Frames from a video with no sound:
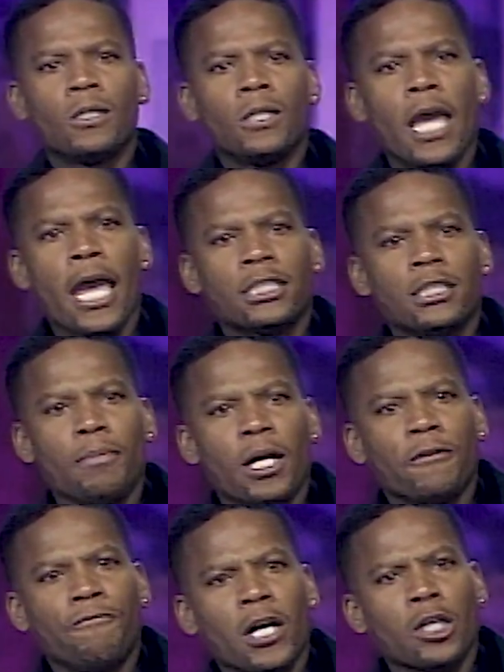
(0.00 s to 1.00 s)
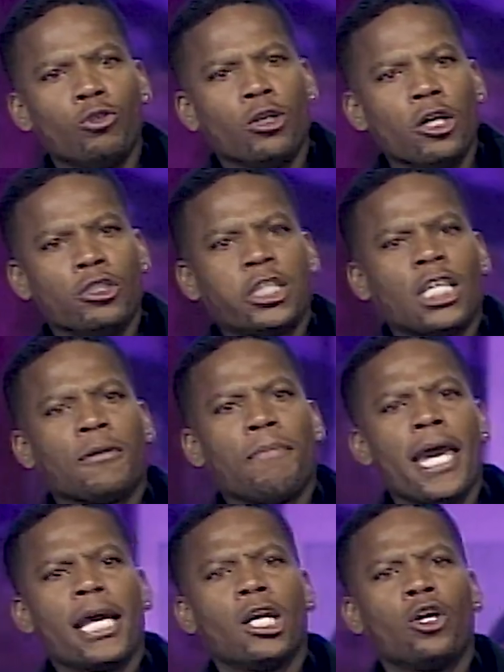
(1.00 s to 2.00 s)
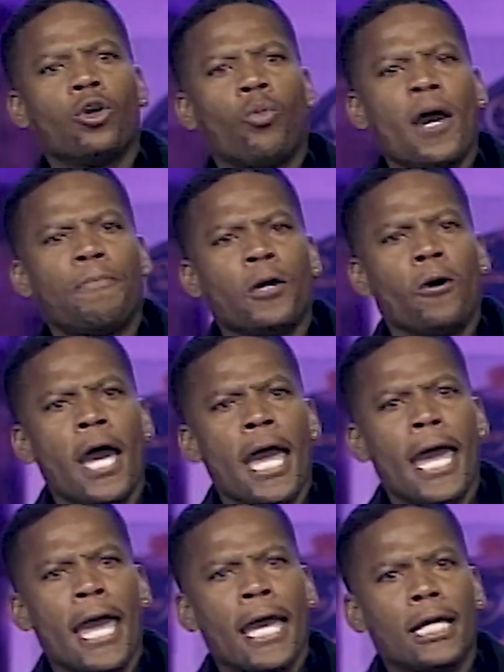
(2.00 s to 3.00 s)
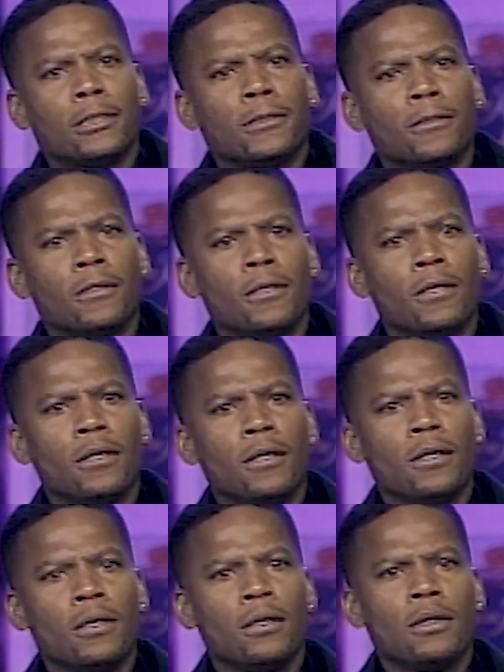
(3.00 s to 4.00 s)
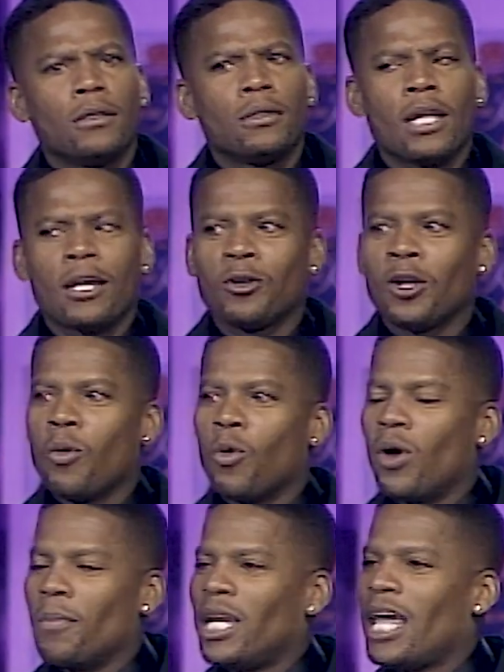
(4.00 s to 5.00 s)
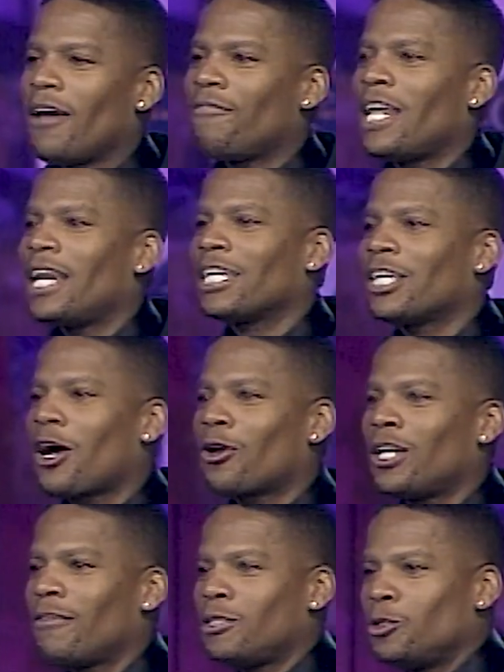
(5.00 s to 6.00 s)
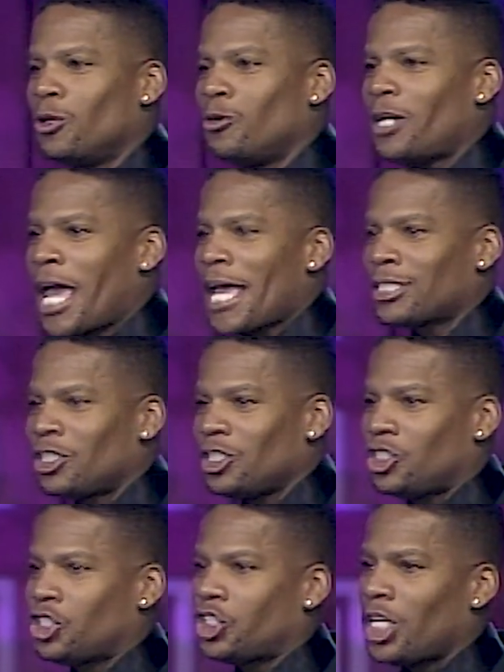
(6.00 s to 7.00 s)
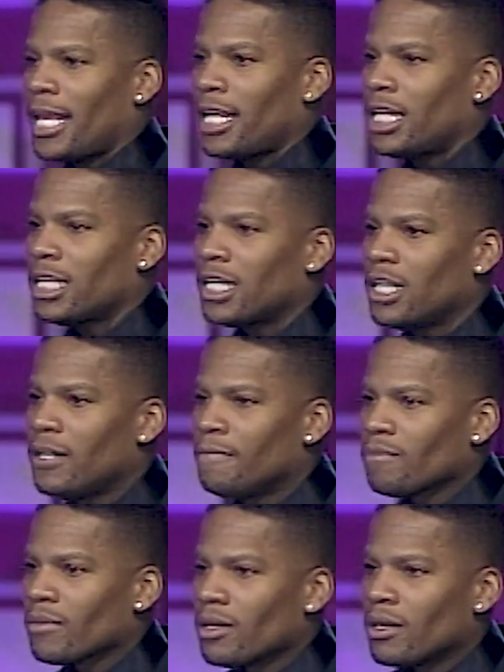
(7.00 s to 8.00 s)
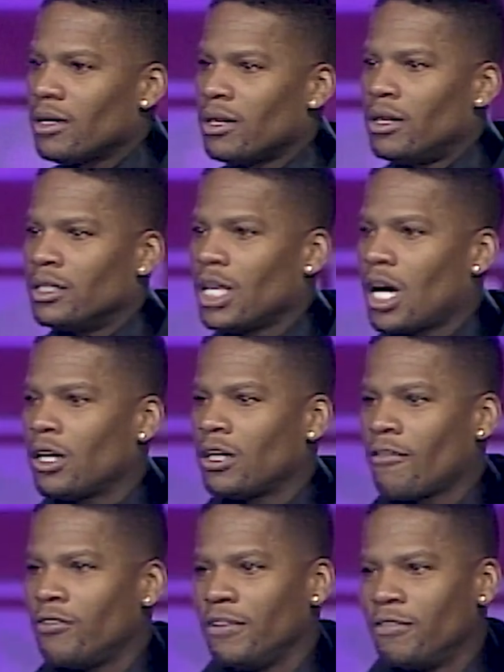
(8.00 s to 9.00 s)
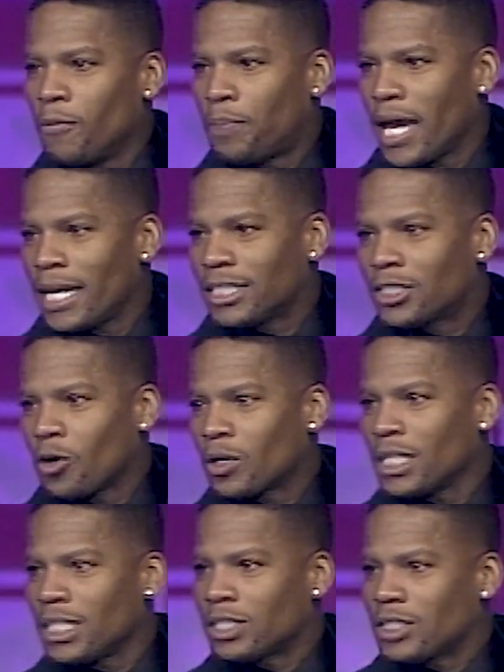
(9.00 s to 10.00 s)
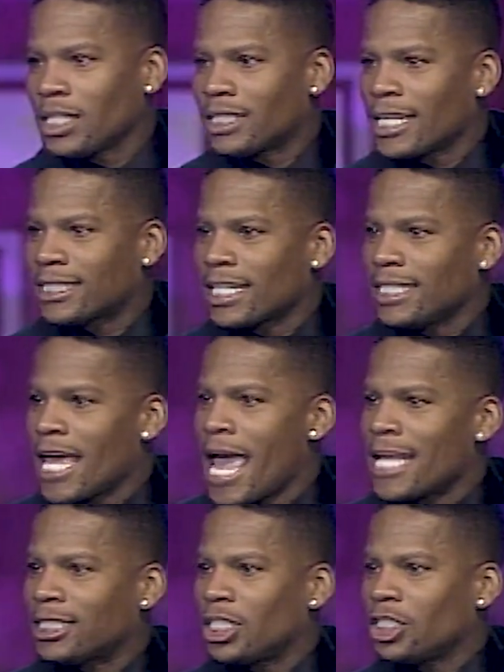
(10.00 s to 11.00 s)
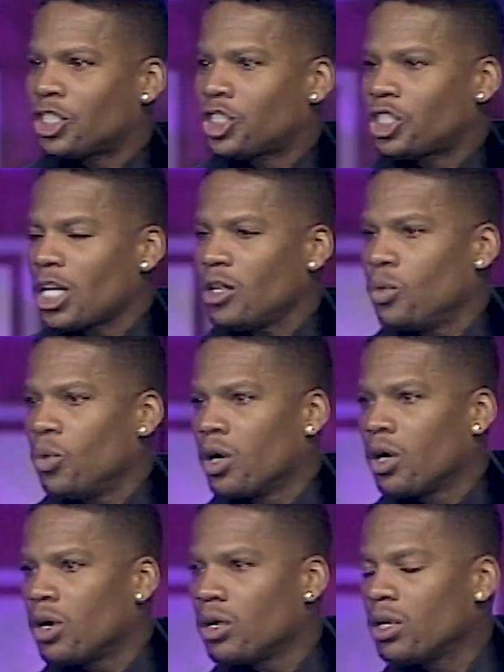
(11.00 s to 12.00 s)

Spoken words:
Nasty motherfucker, you're such a man, learn to wipe your ass. I don't know what women laughing at, like y'all don't ever do no nasty shit. Like, y'all don't ever leave no panties soaking in the sink. That's the nastiest shit in the world.